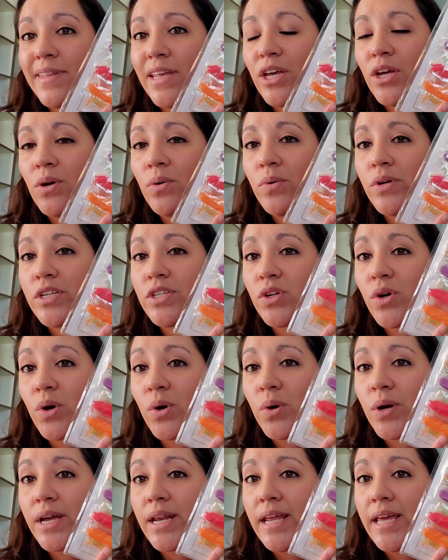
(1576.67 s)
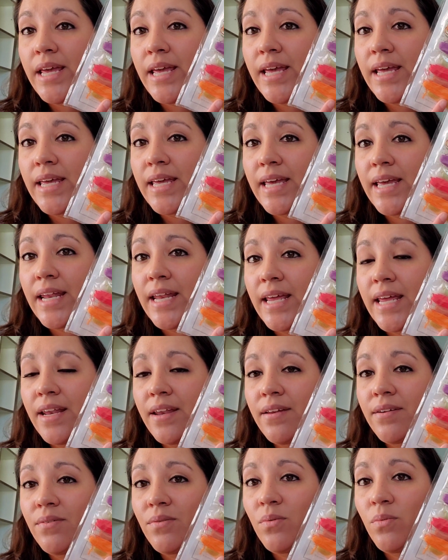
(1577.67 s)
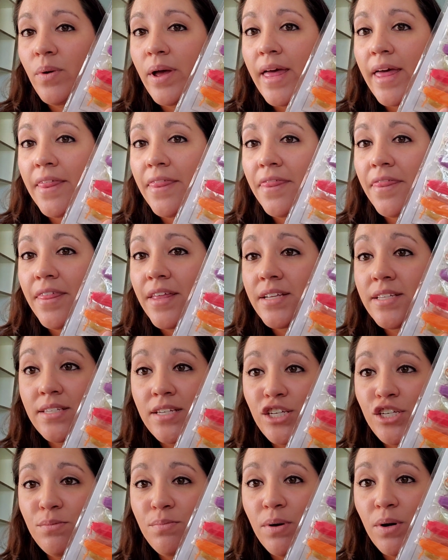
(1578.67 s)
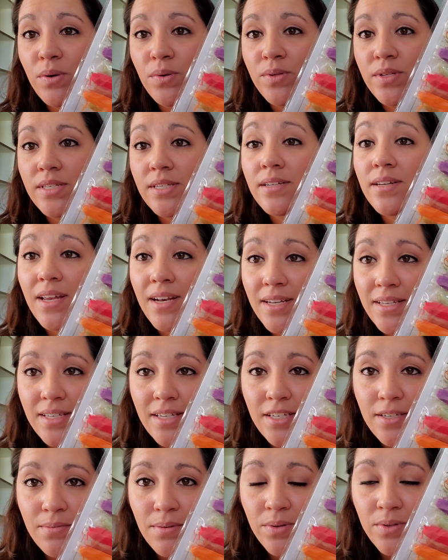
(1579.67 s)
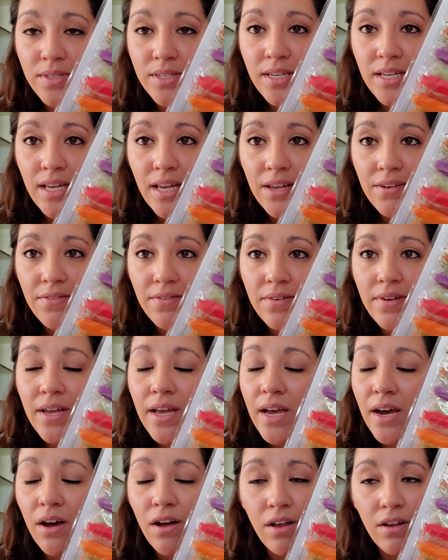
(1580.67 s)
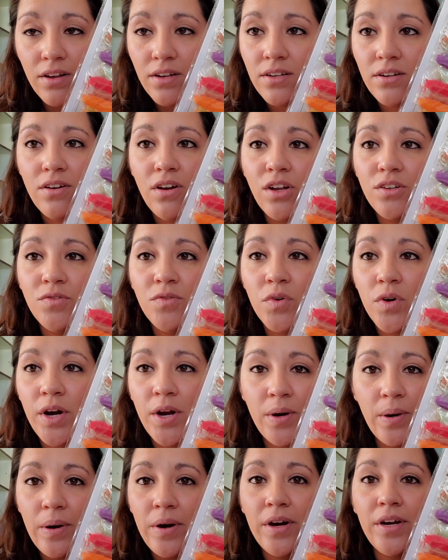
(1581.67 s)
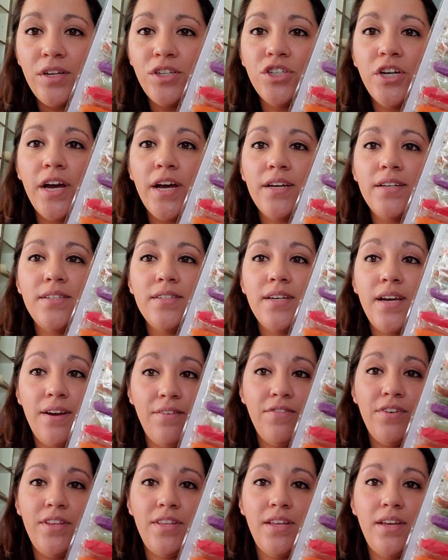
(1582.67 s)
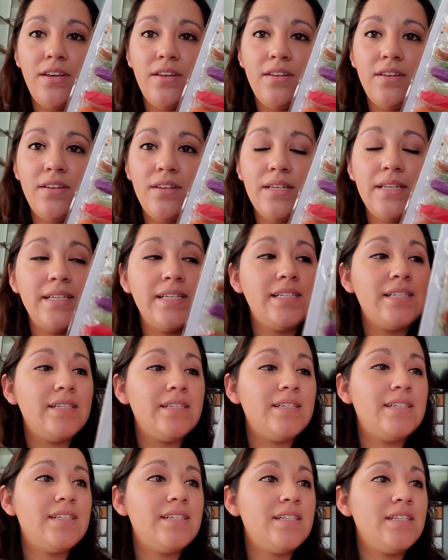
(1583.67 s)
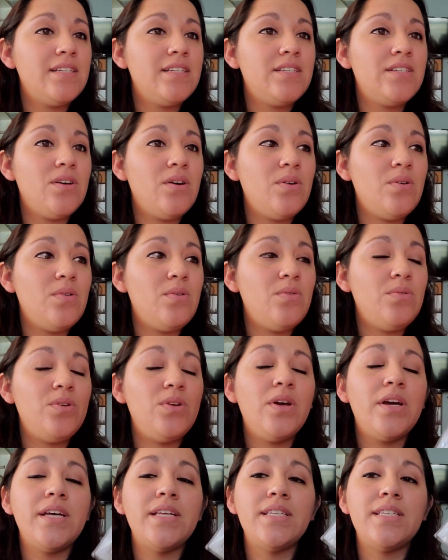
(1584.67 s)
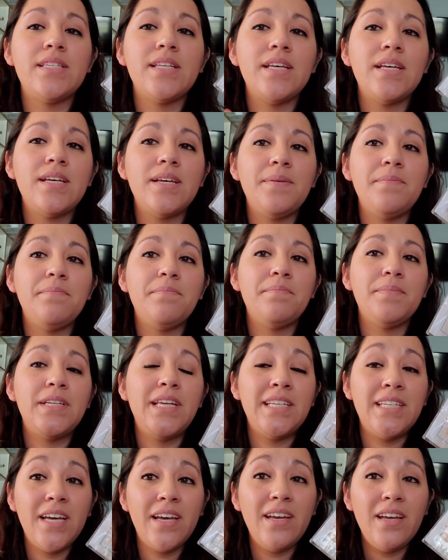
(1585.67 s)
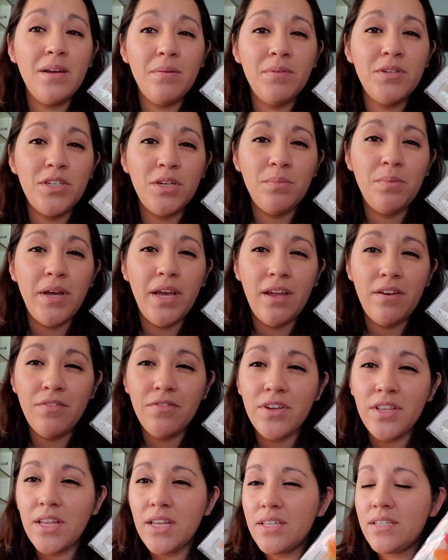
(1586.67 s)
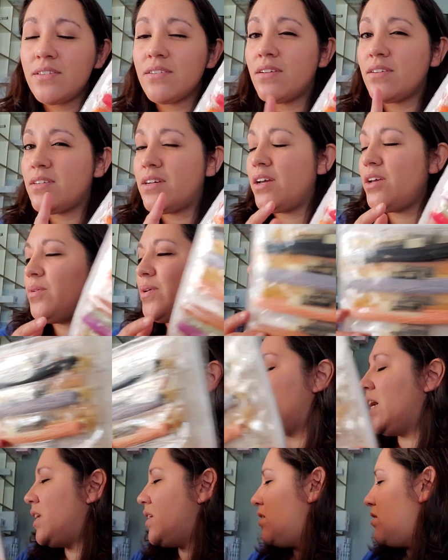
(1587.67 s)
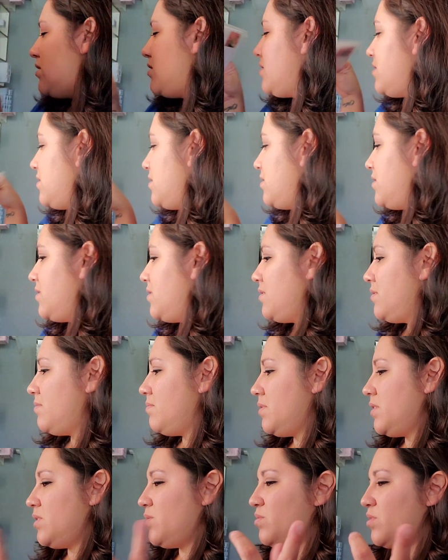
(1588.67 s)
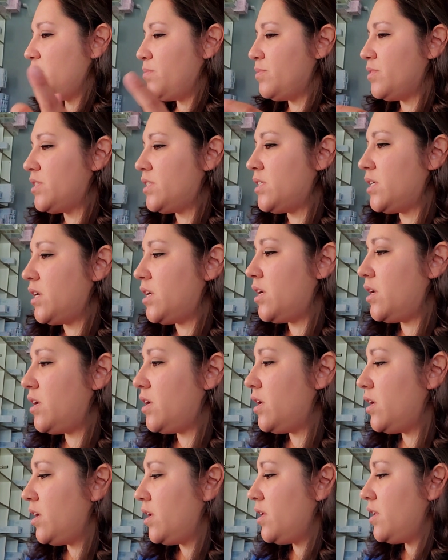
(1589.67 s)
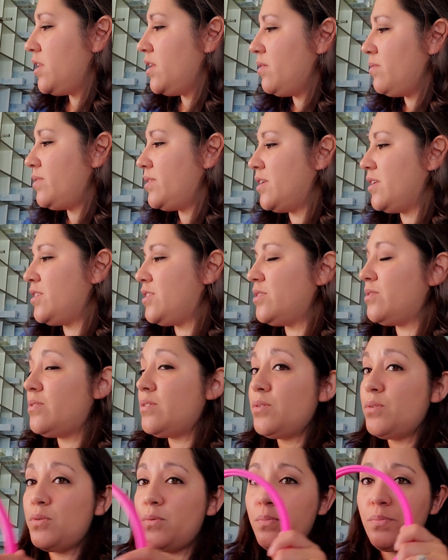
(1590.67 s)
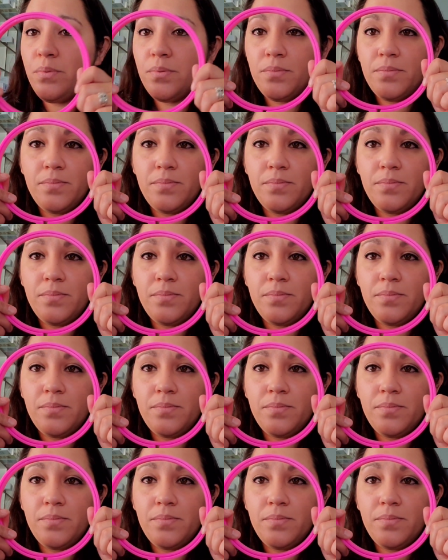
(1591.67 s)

it was already kitted with stitch bows in a stitch bow sleeve. All of the called for, I already checked everything. So you guys, did I tell you how much I paid for this? I'll tell you at the end because we're almost done. There was also a hoop,